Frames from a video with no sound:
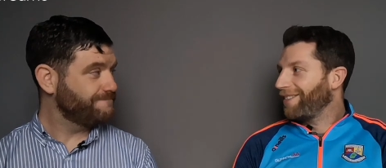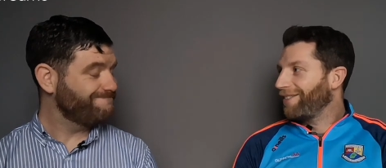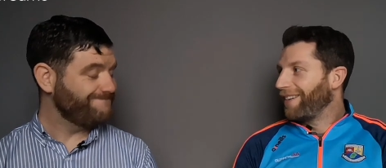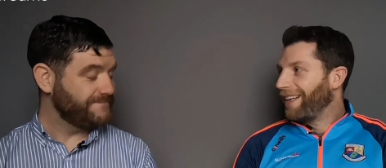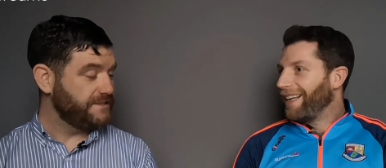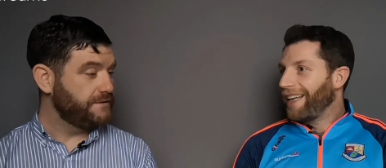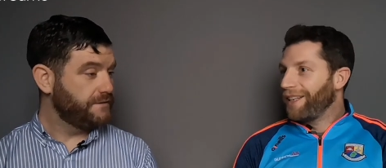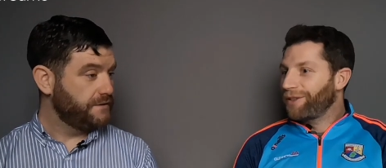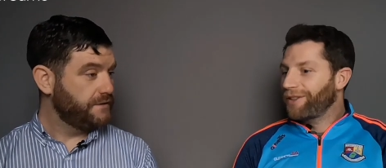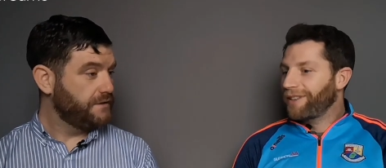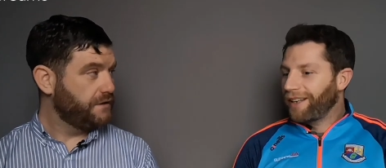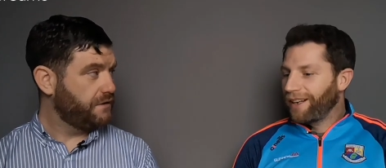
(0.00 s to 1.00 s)
Speaker 1: of
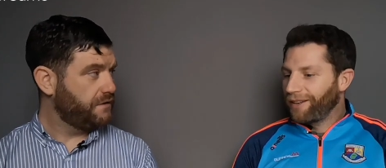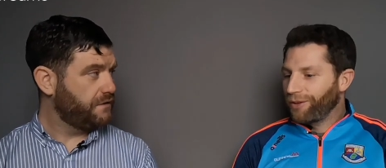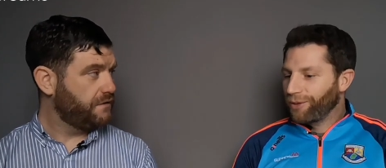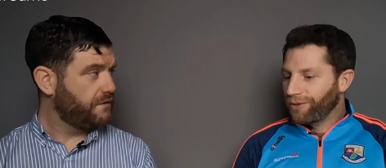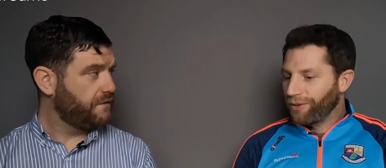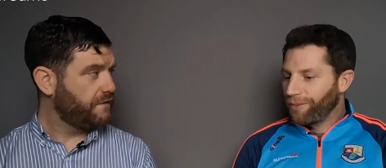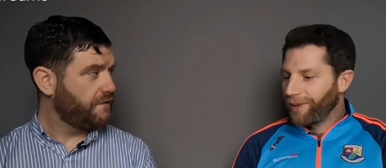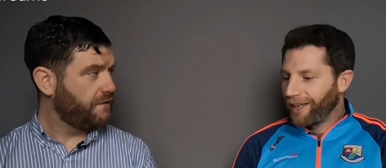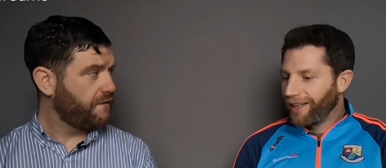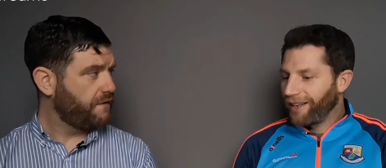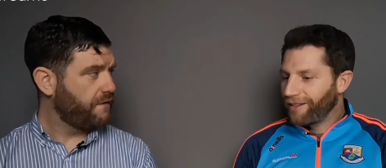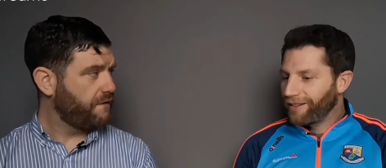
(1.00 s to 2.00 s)
interesting that it took so
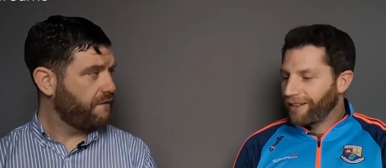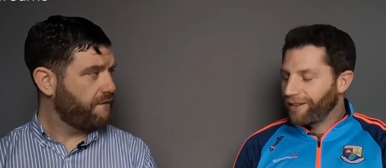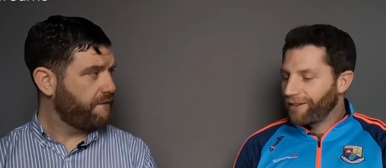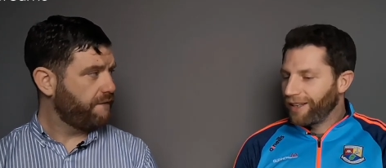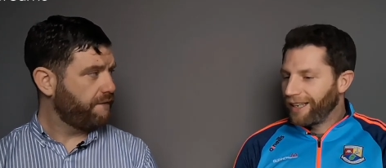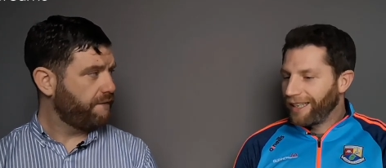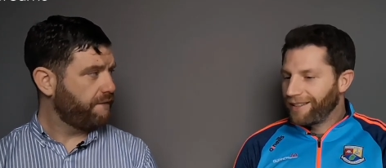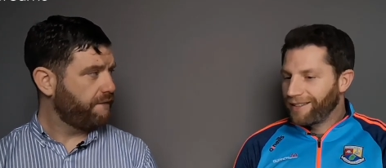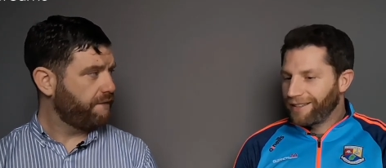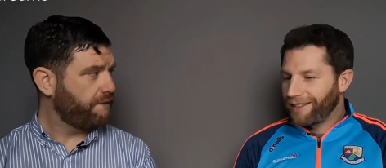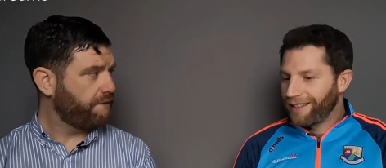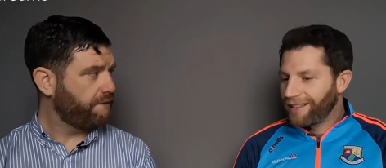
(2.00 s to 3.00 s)
many years, and
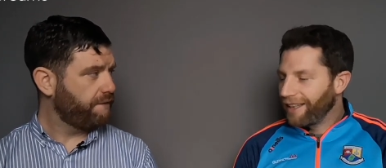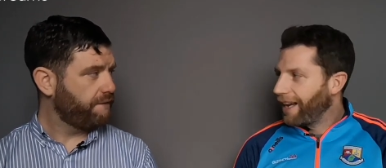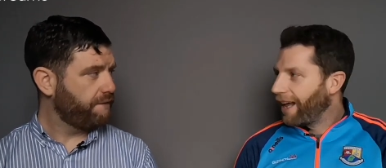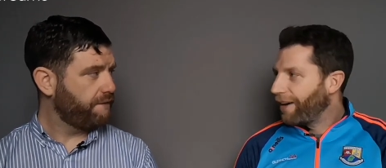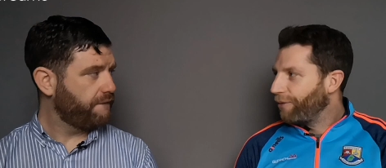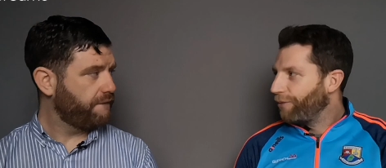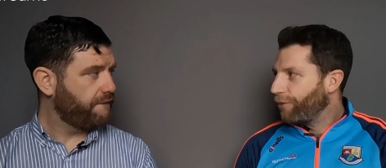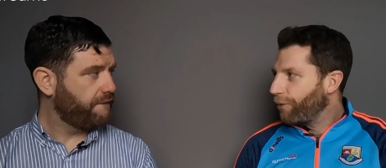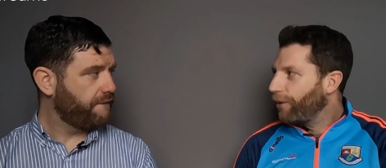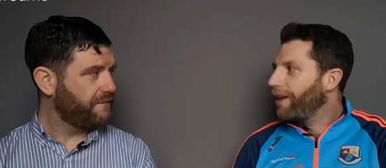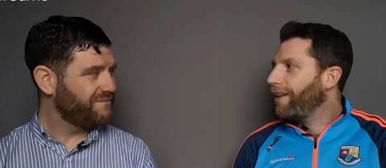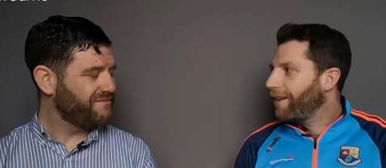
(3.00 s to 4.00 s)
it's they still hadn't
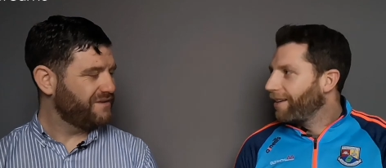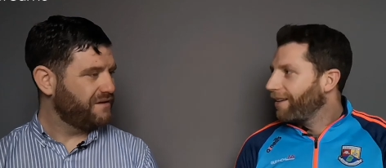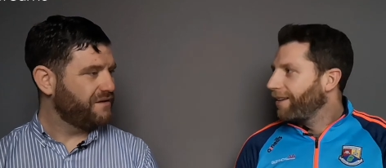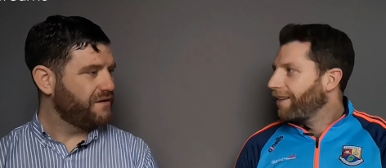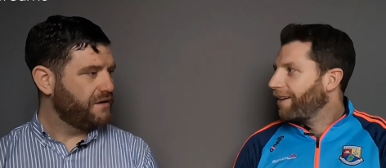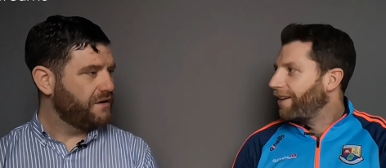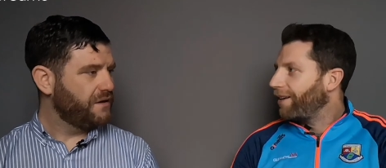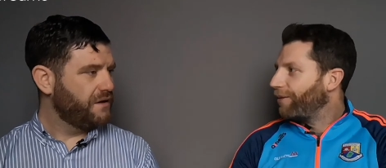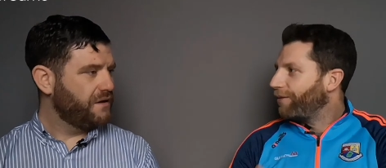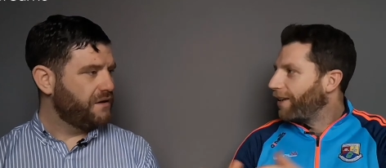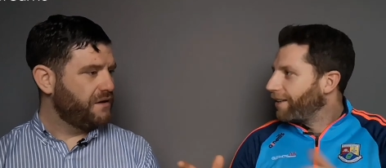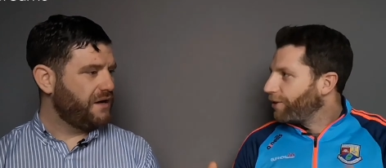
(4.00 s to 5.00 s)
fully kind
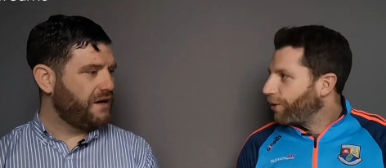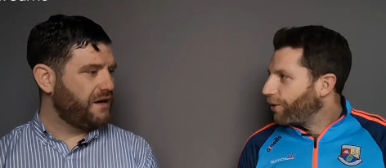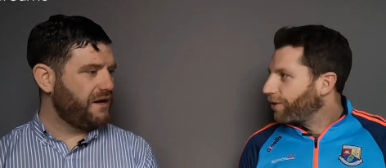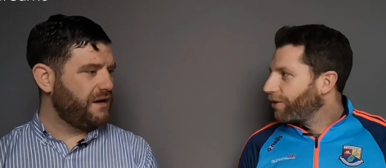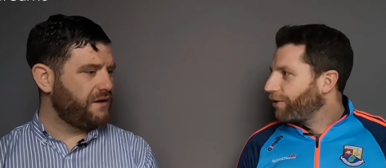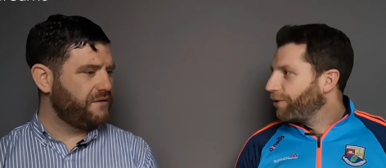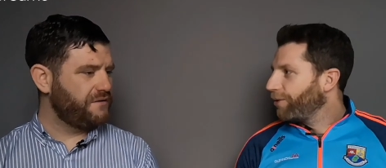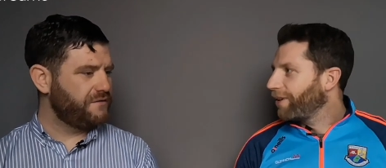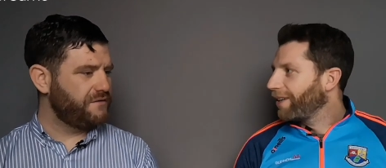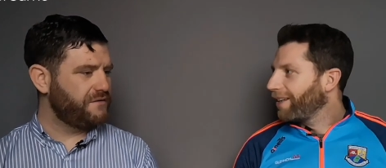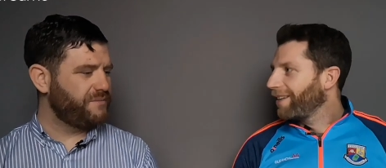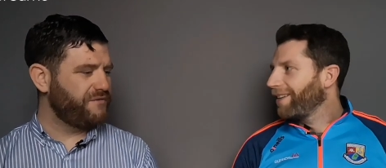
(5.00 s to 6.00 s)
of uh, talk uh, through
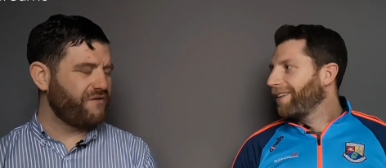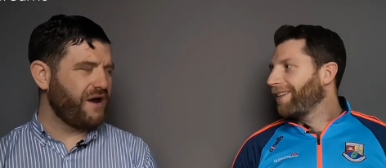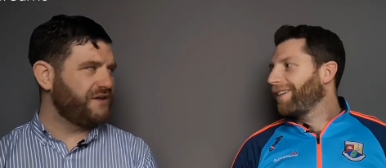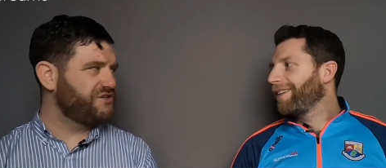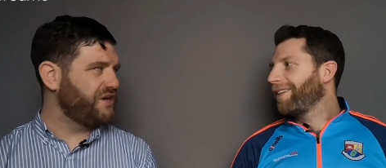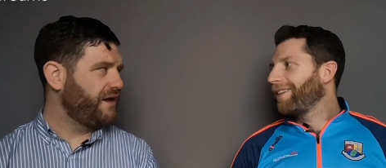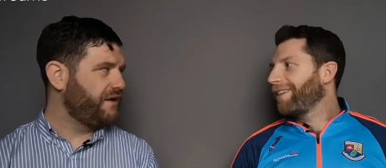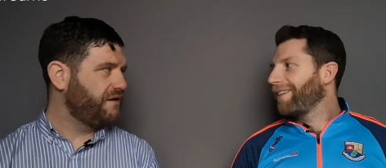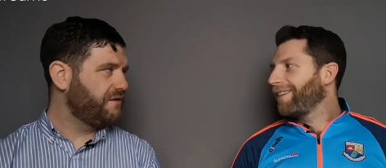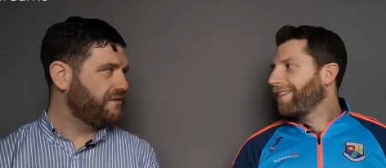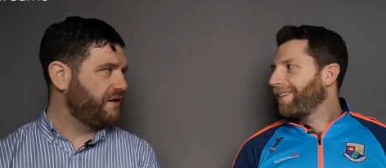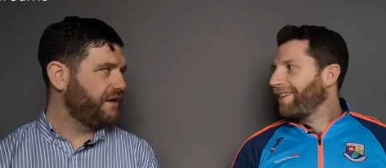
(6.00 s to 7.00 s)
it.
Speaker 2: Be fragile,
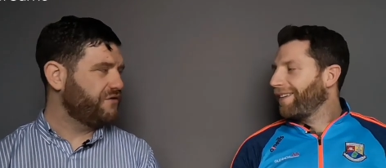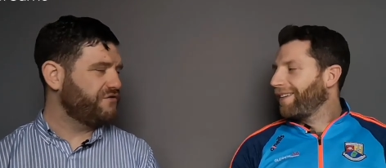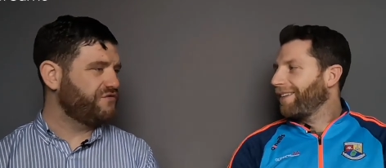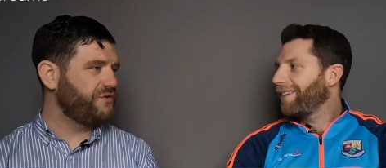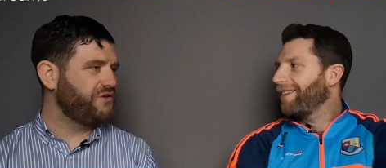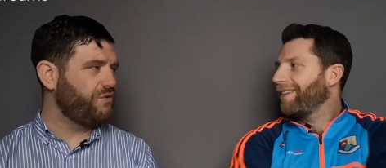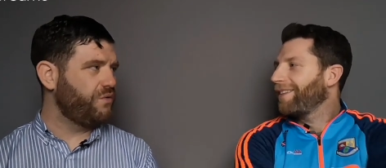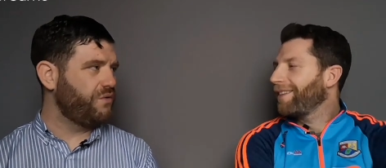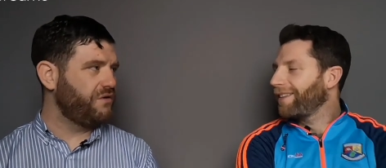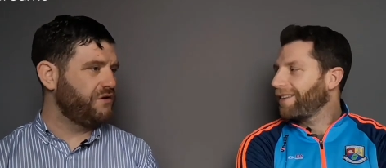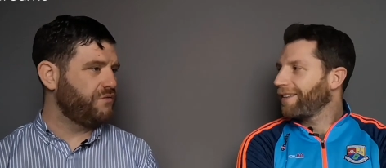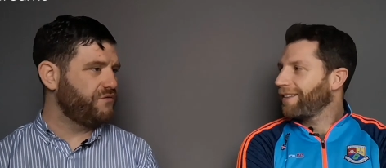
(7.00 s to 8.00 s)
like because yeah.
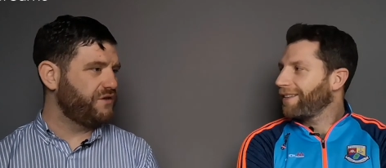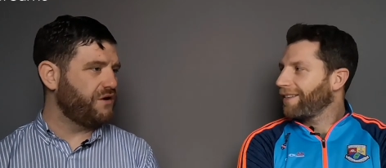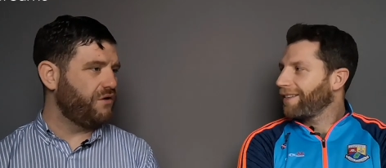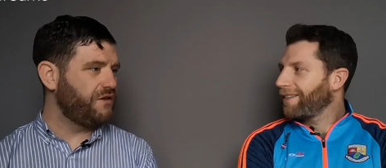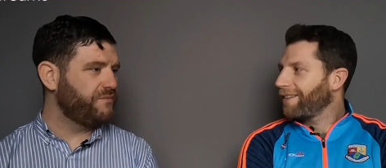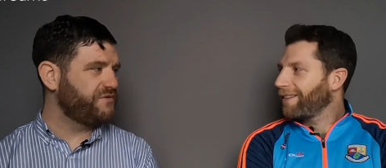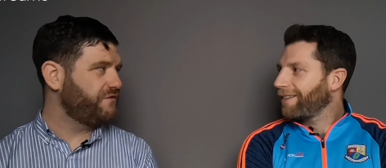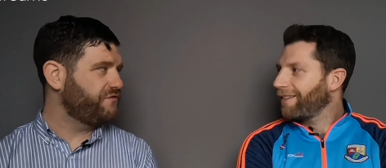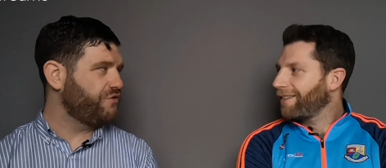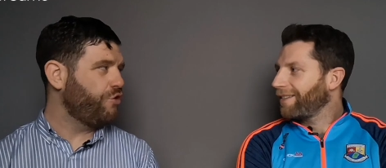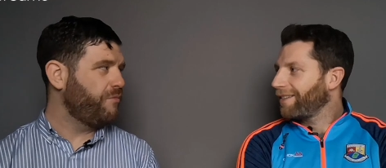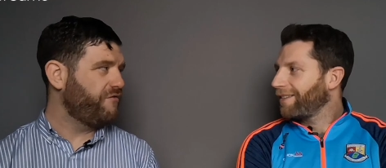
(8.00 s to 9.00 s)
Gweedore, you know, they call
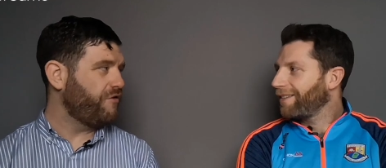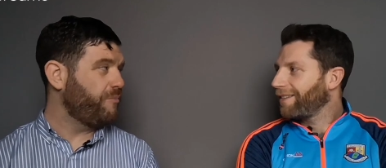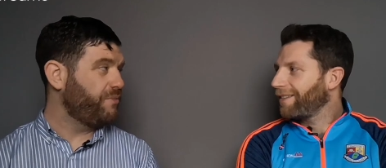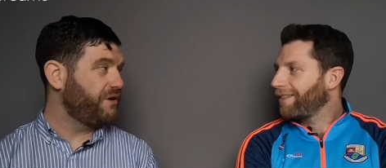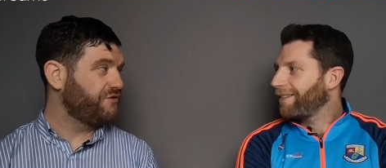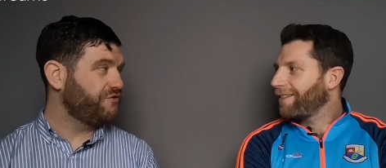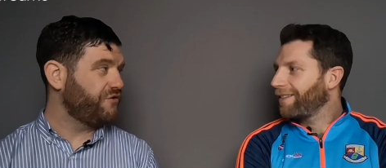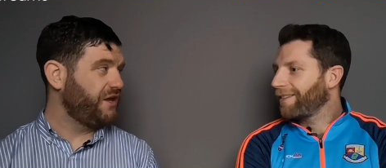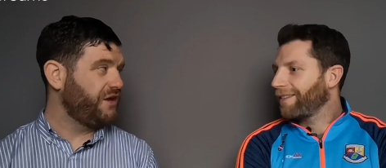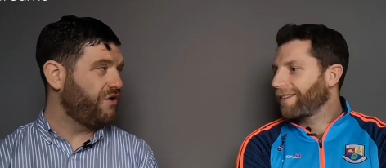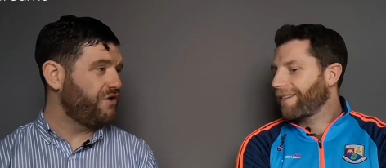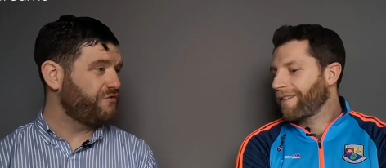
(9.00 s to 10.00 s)
themselves the home of football in
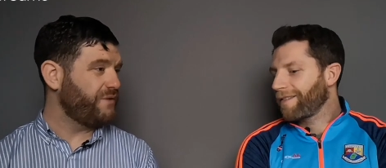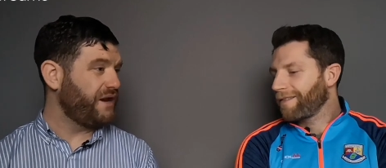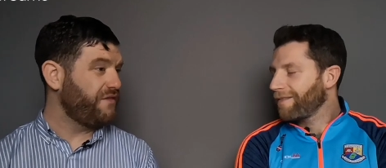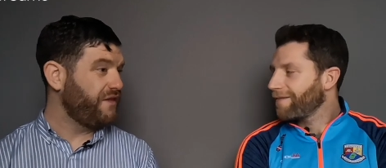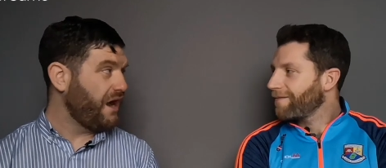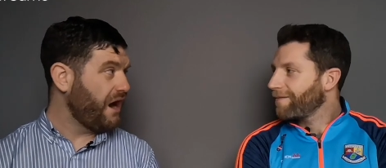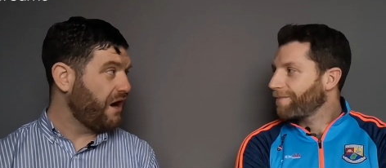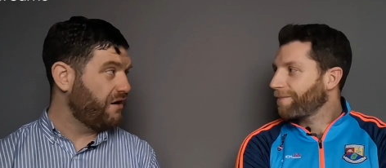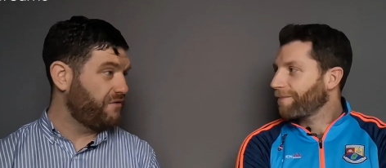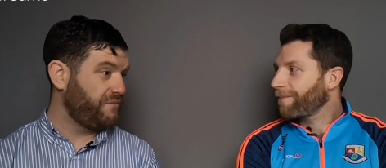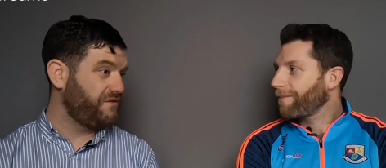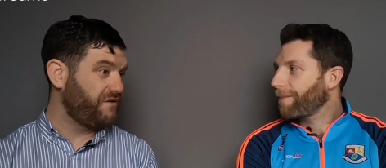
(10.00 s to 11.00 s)
Donegal as well, and they
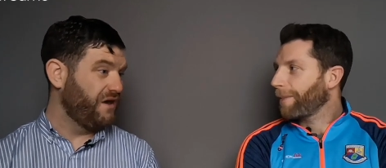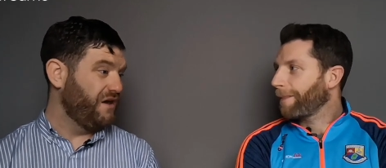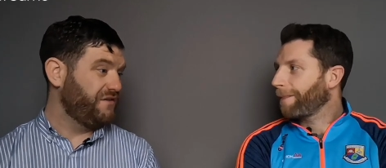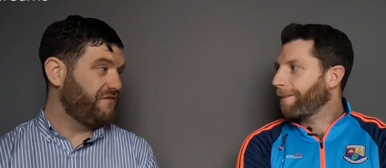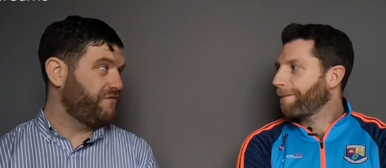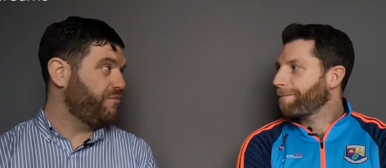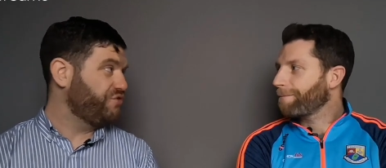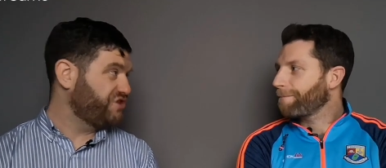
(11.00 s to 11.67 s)
are. I mean, they, they have the most